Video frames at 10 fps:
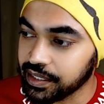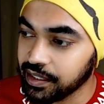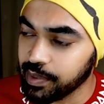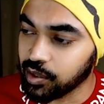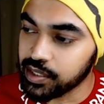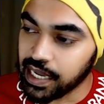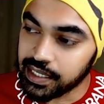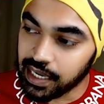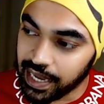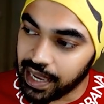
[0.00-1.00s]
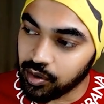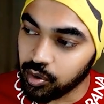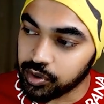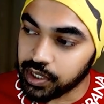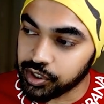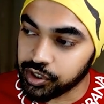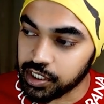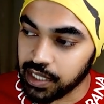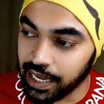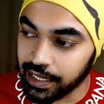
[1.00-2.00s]
here, because that's again going to touch this
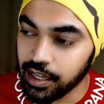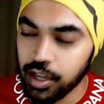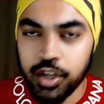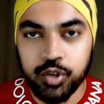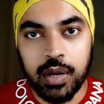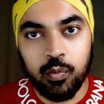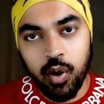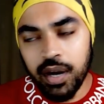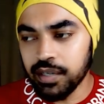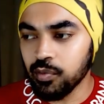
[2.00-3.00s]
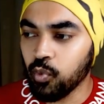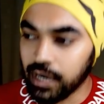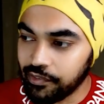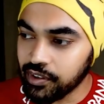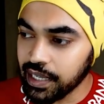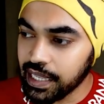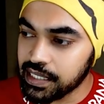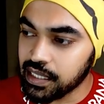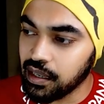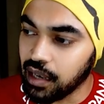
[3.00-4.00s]
line. So I want whatever is
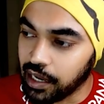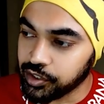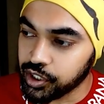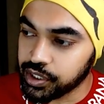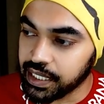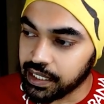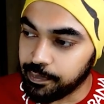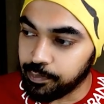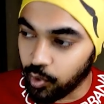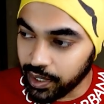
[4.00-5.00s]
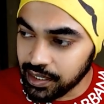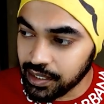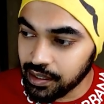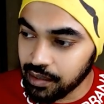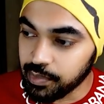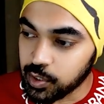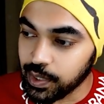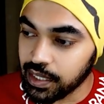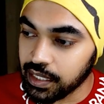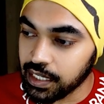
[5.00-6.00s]
the largest data point
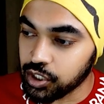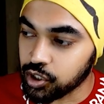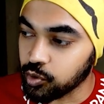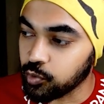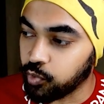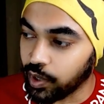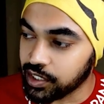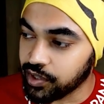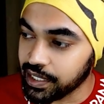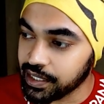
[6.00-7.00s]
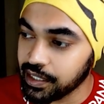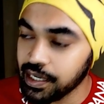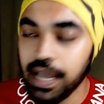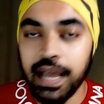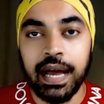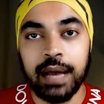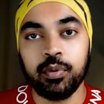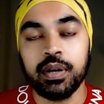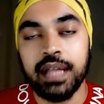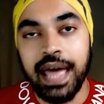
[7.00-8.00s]
between these two points right here. I
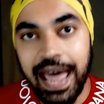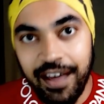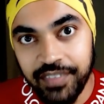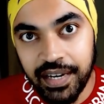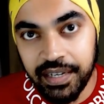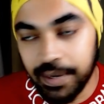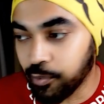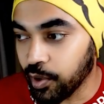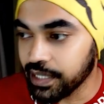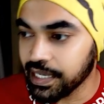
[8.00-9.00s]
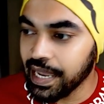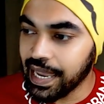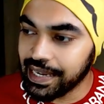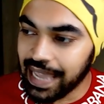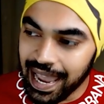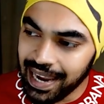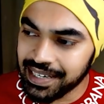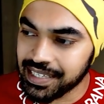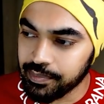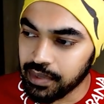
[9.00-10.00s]
want to have that data point and add
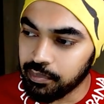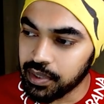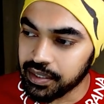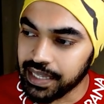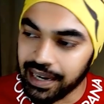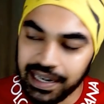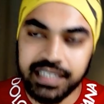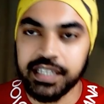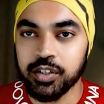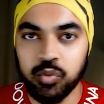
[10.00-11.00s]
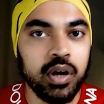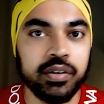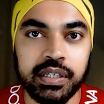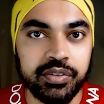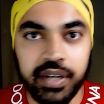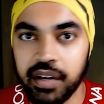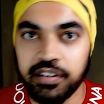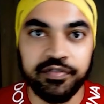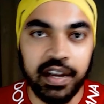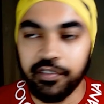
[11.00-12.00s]
some number to that. Let's say 200,
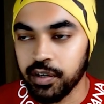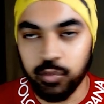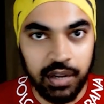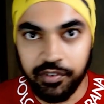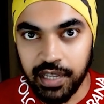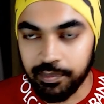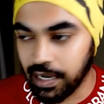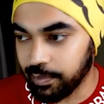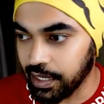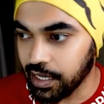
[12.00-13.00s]
300, 500, whatever that might be.